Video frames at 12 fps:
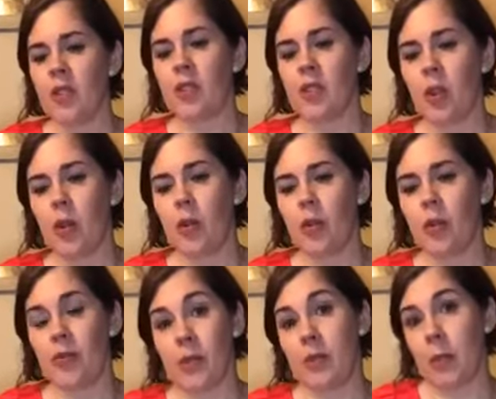
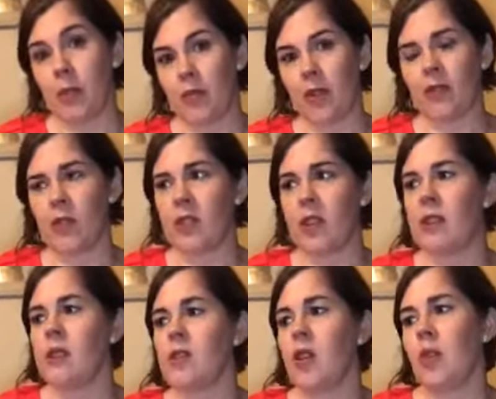so September 5th or
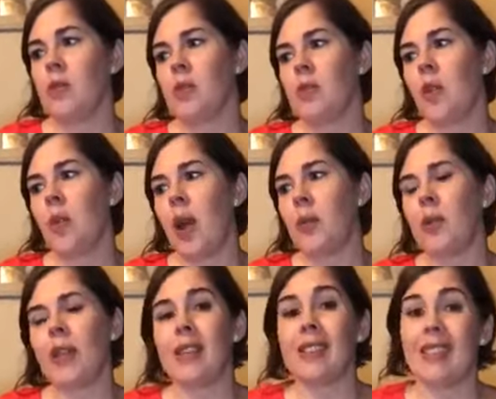6th. So I
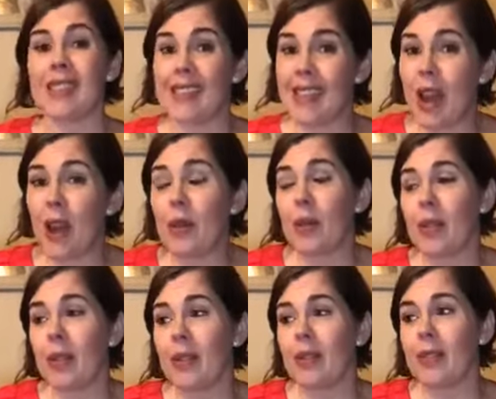realize in the
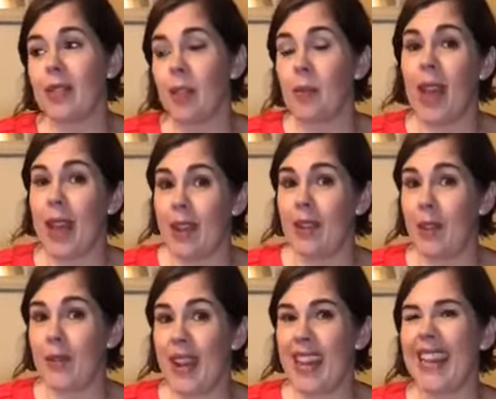South they're back
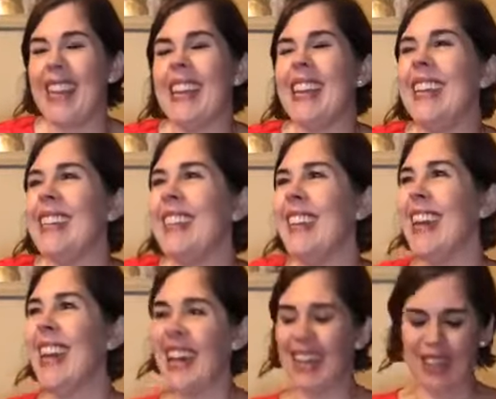already.
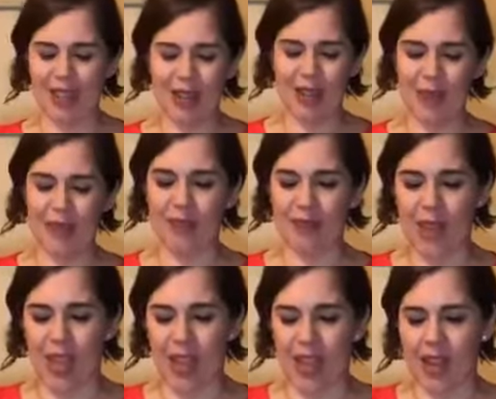And
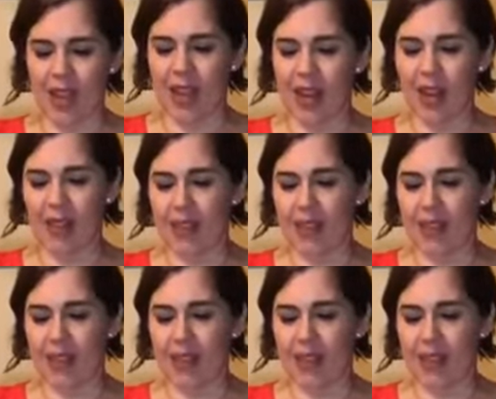I